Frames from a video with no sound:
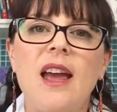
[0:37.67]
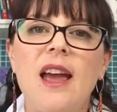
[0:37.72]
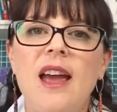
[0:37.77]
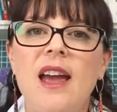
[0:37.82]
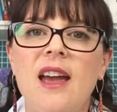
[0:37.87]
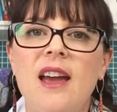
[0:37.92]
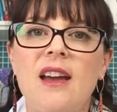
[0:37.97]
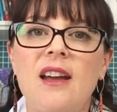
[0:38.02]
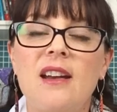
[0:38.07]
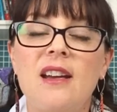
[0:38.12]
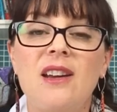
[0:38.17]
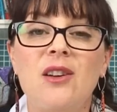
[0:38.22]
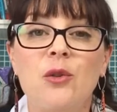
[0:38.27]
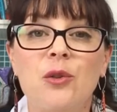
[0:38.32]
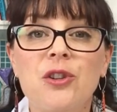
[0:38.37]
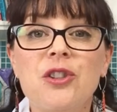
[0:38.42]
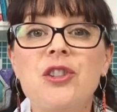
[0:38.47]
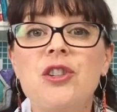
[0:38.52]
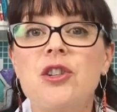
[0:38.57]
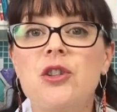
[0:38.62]
And in
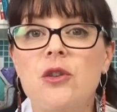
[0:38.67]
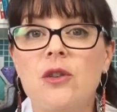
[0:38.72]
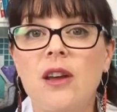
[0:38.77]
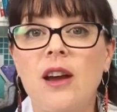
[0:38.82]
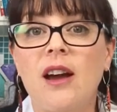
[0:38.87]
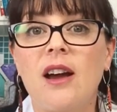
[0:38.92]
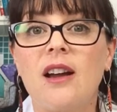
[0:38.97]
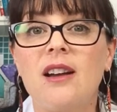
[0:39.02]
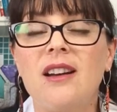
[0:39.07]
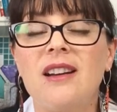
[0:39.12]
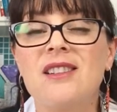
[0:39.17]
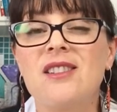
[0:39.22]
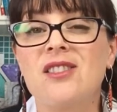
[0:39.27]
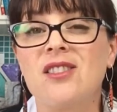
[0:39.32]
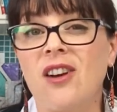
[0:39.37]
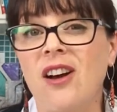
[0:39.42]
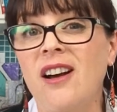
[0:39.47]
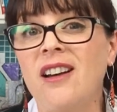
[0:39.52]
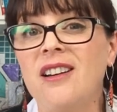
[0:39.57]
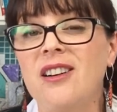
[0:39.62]
order to do that, it's
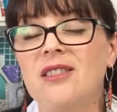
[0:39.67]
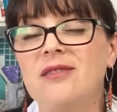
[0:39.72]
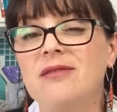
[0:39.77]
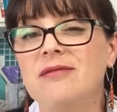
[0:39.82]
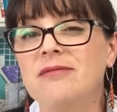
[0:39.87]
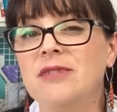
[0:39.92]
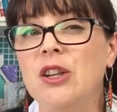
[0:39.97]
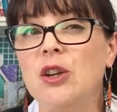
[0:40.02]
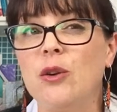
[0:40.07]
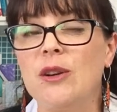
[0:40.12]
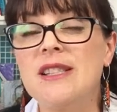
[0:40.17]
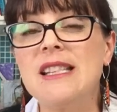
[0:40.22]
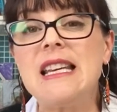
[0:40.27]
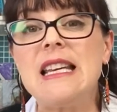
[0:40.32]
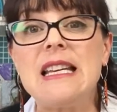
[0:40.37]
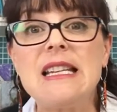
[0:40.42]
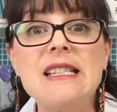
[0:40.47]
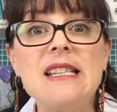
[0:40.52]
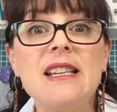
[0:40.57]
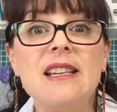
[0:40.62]
not as
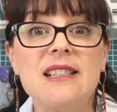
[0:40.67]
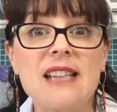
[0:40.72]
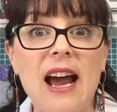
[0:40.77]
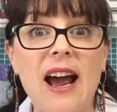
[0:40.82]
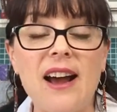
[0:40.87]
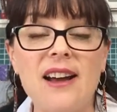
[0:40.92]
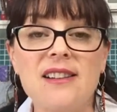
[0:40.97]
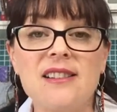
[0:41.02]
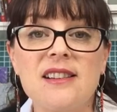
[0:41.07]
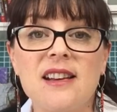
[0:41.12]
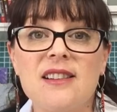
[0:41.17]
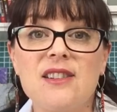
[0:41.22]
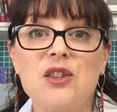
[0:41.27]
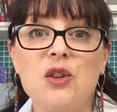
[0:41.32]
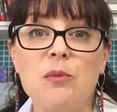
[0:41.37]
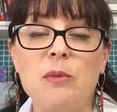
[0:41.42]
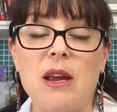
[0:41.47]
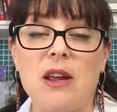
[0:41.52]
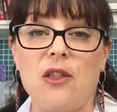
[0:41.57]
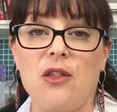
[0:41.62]
easy a task as
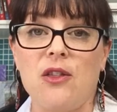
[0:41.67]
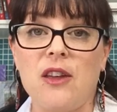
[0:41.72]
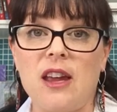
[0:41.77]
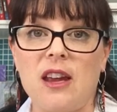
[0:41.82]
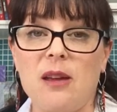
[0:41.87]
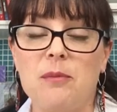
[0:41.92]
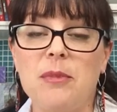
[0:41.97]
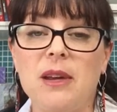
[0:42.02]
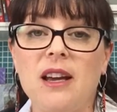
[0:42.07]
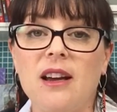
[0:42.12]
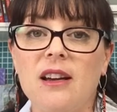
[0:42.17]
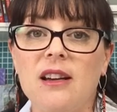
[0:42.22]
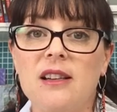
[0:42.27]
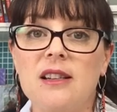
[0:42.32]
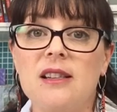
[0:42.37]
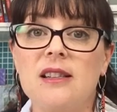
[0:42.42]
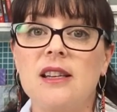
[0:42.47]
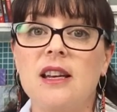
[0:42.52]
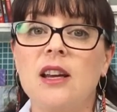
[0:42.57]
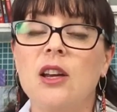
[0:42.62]
you may think,
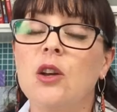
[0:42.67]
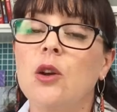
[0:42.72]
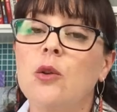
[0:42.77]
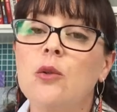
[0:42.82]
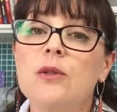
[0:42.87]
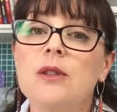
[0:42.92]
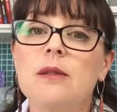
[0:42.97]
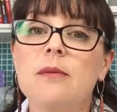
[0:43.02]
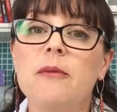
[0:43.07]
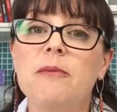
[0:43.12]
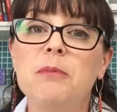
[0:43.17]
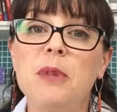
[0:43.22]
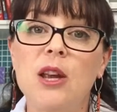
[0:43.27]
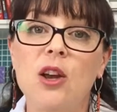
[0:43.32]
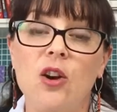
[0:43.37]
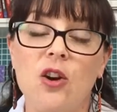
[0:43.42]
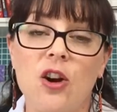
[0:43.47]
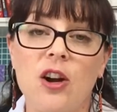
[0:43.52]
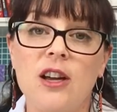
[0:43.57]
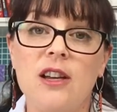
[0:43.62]
because it goes
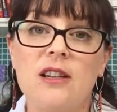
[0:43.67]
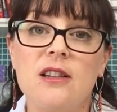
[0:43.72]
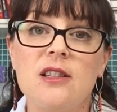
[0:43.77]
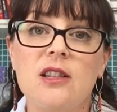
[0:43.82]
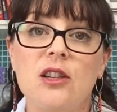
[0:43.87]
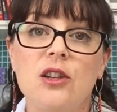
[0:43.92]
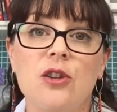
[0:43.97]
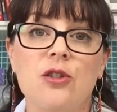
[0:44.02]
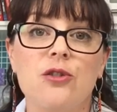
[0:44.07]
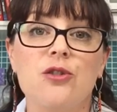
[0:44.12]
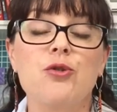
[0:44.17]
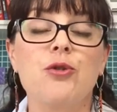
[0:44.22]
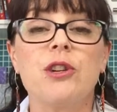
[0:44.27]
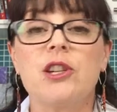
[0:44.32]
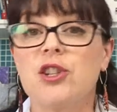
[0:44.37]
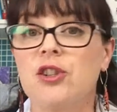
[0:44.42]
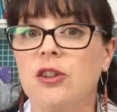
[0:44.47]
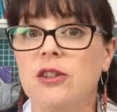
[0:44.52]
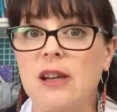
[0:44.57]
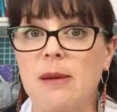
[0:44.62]
beyond your
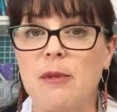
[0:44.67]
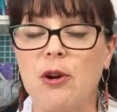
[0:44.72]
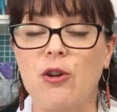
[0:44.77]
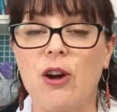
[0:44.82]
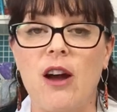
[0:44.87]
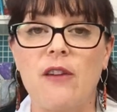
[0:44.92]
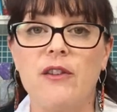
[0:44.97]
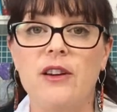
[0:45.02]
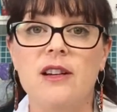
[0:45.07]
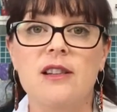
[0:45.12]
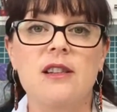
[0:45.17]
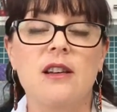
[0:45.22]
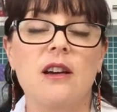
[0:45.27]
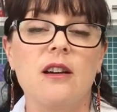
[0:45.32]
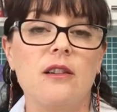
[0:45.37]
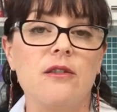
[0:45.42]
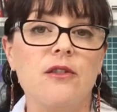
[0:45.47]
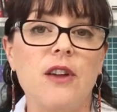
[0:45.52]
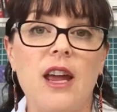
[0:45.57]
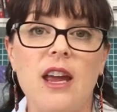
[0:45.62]
traditional demographics
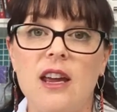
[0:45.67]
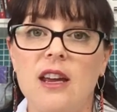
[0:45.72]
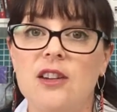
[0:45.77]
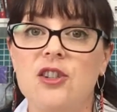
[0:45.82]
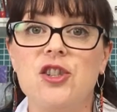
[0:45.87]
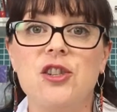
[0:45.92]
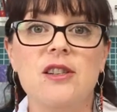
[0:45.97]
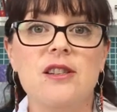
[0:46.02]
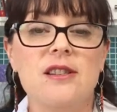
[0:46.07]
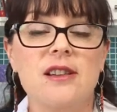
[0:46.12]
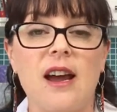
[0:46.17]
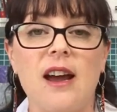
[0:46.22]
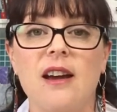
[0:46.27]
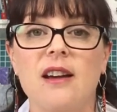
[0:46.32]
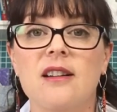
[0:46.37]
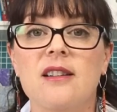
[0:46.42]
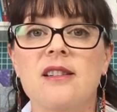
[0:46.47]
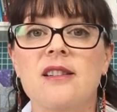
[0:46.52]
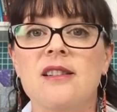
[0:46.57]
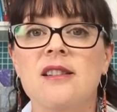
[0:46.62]
of age,
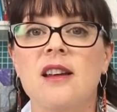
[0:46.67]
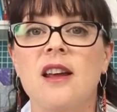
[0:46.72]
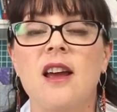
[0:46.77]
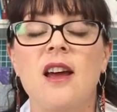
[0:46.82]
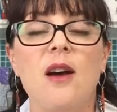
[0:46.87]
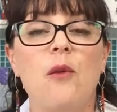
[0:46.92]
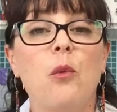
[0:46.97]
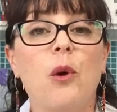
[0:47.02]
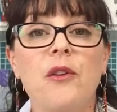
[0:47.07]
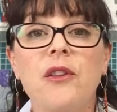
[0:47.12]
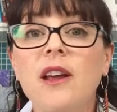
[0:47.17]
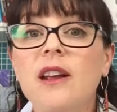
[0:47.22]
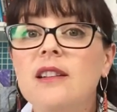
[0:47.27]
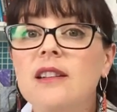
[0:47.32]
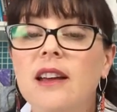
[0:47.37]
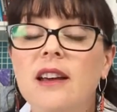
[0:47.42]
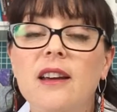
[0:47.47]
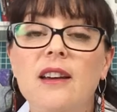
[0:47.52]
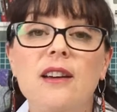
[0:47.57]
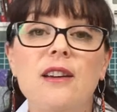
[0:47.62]
sex, where they
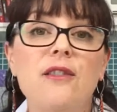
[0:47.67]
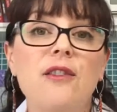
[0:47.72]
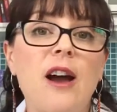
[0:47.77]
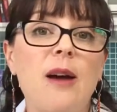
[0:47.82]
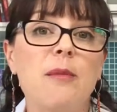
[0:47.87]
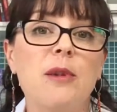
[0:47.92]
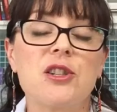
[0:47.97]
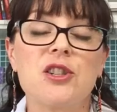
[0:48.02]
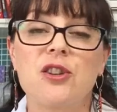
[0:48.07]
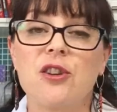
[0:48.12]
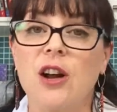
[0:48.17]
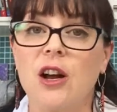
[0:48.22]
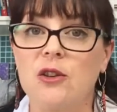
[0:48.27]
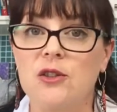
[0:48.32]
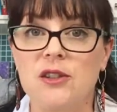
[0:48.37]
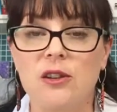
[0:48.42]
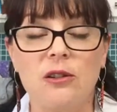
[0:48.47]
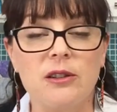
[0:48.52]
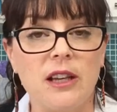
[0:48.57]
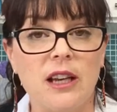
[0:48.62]
live, how much their
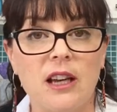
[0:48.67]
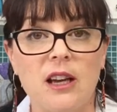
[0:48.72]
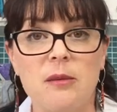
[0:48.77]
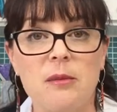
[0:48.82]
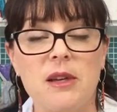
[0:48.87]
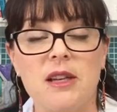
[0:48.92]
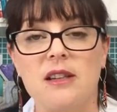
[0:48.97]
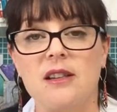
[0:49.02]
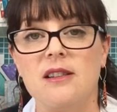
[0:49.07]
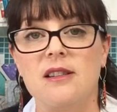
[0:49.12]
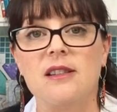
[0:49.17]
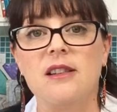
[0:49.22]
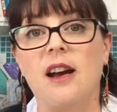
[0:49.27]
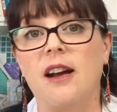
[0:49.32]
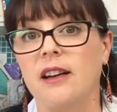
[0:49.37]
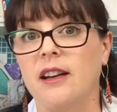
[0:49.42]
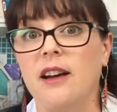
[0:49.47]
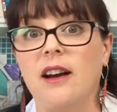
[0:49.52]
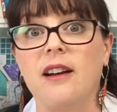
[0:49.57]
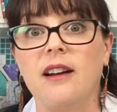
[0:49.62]
household income is,
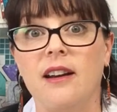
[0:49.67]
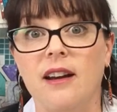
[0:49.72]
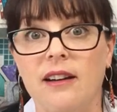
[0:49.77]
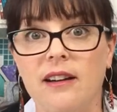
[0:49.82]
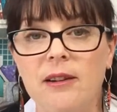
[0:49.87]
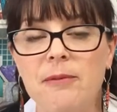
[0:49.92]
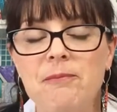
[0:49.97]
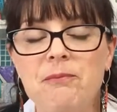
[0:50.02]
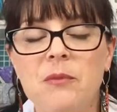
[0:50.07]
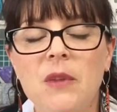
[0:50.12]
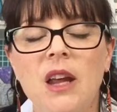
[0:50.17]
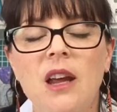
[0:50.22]
yada, yada, yada.